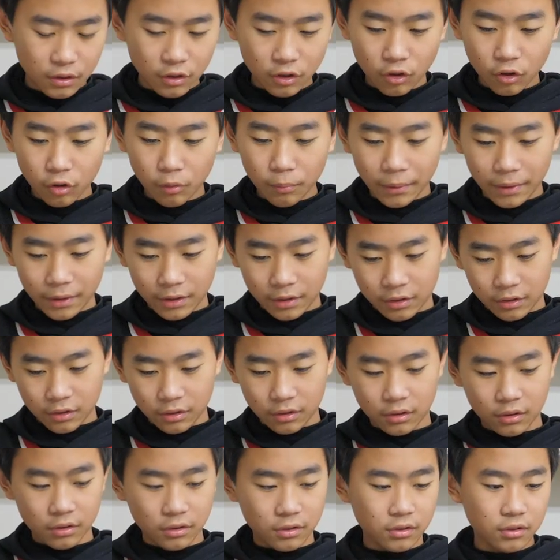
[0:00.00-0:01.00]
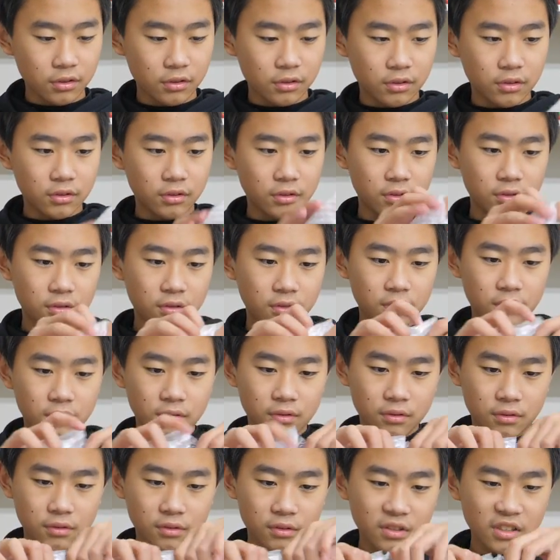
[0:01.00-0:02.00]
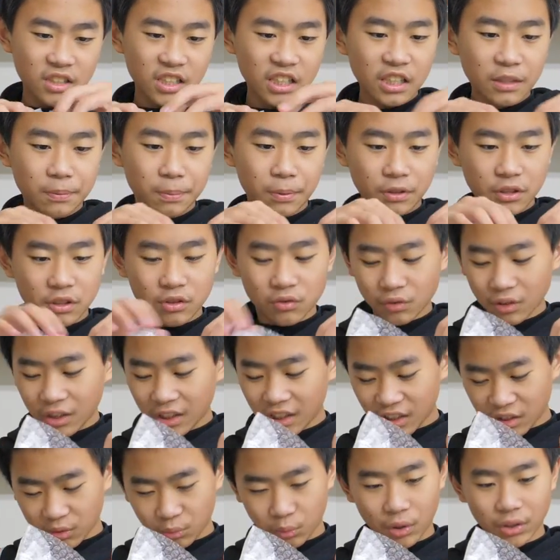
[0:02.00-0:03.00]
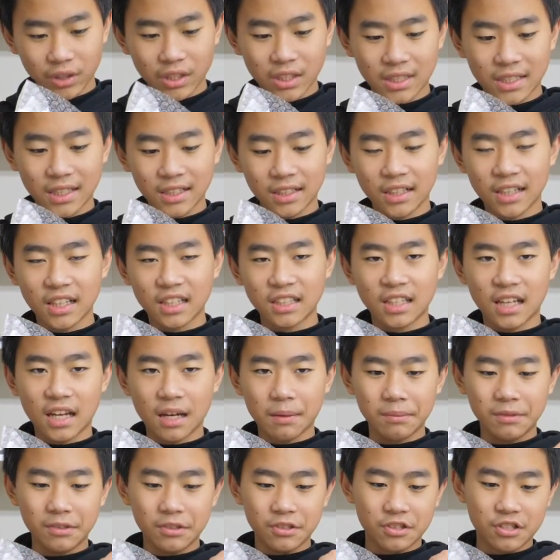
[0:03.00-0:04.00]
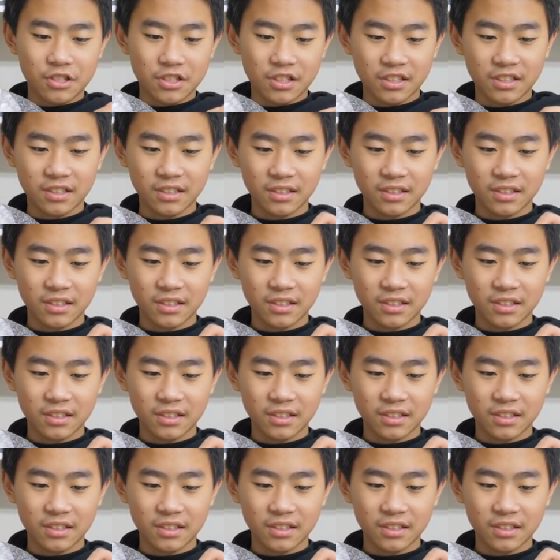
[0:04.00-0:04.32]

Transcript: Oh my god. This person really doesn't want this thing to get damaged.